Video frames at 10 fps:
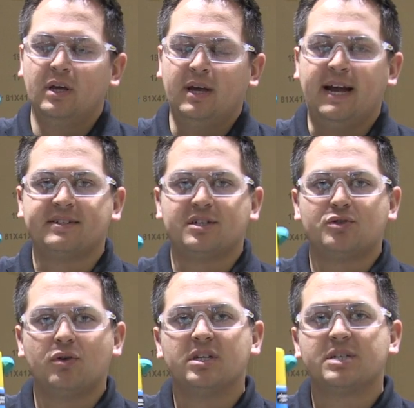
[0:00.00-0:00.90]
has a
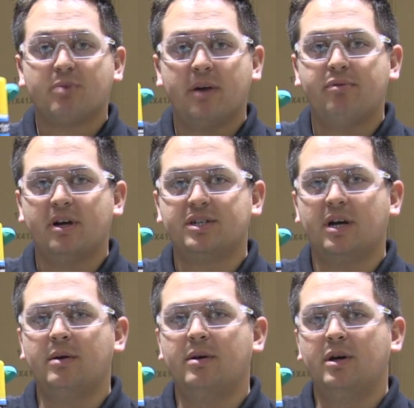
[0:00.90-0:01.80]
strong spray
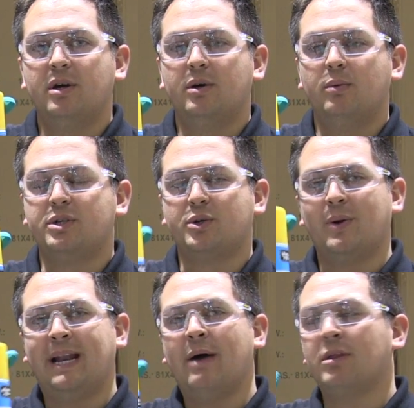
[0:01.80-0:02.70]
pressure which will
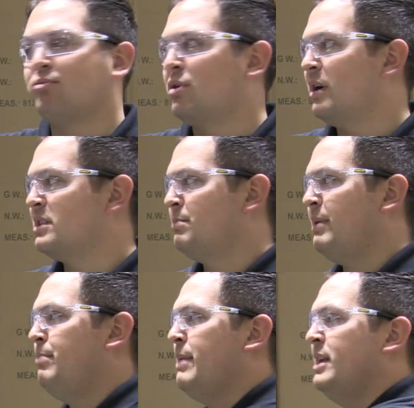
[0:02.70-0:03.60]
allow the product to
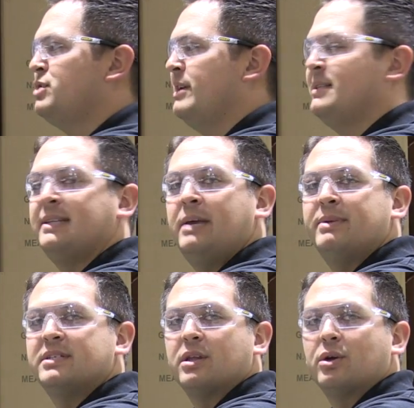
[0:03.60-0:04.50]
be penetrated deep
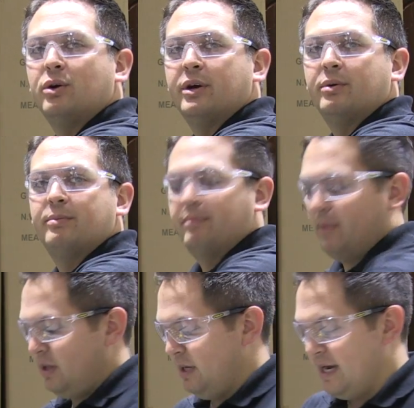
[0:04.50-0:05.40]
into the coil,
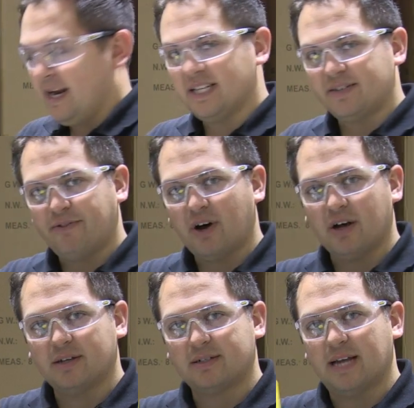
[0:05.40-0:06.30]
and it's
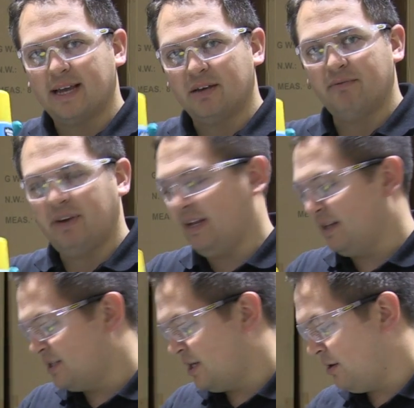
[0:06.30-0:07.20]
fast and
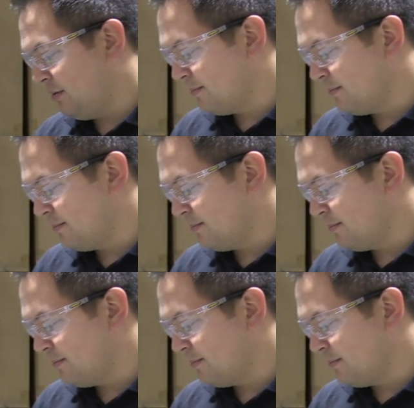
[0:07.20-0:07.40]
convenient too.